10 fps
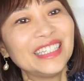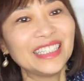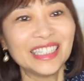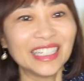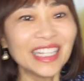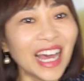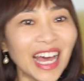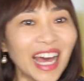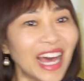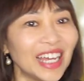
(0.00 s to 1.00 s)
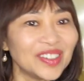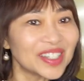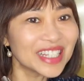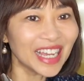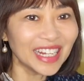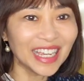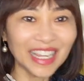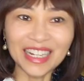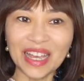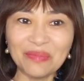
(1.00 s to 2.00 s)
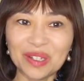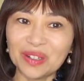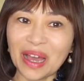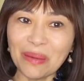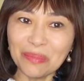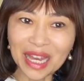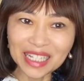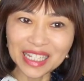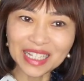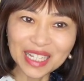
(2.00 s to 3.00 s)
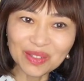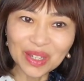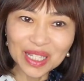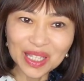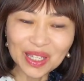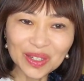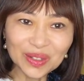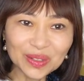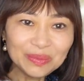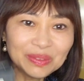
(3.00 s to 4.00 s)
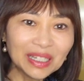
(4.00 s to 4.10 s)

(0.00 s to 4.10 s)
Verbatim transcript: Ta-ta-ta! Are you excited? I'm going to unboxing this with you.